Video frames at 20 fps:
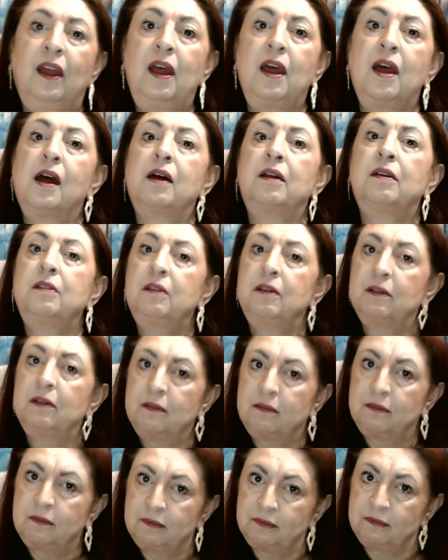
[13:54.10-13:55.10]
And
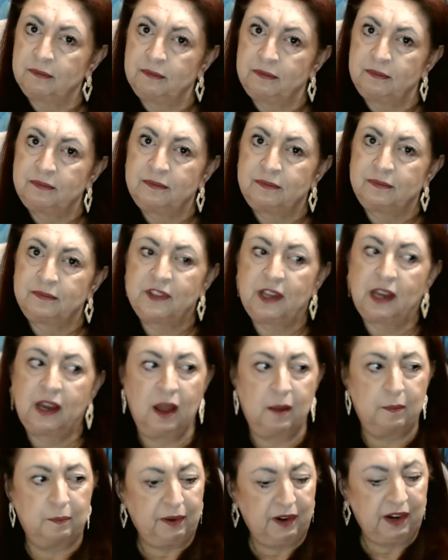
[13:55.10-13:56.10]
the
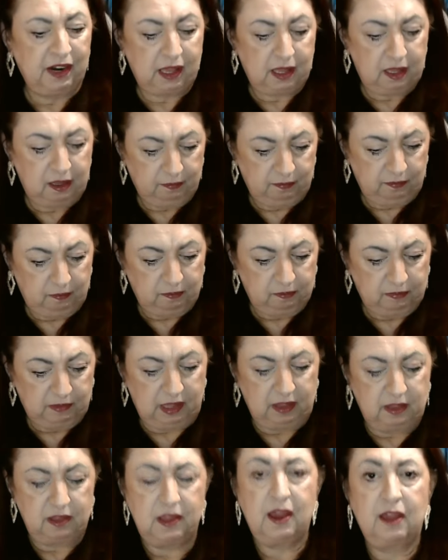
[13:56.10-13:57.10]
company
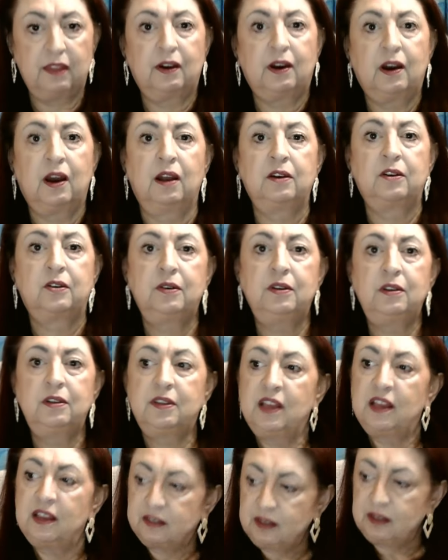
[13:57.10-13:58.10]
in the other country
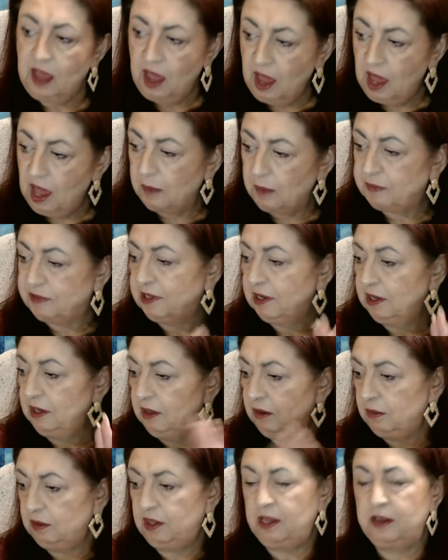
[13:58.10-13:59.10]
says,
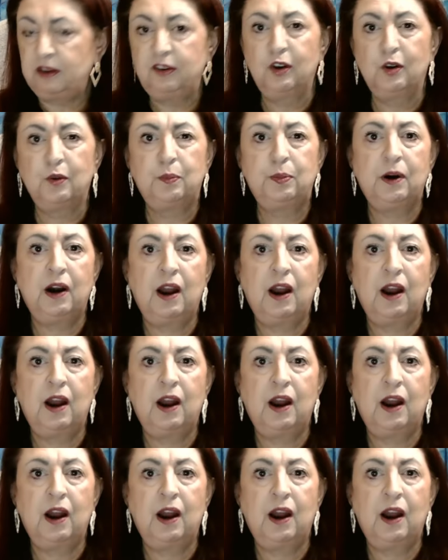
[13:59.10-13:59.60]
absolutely, no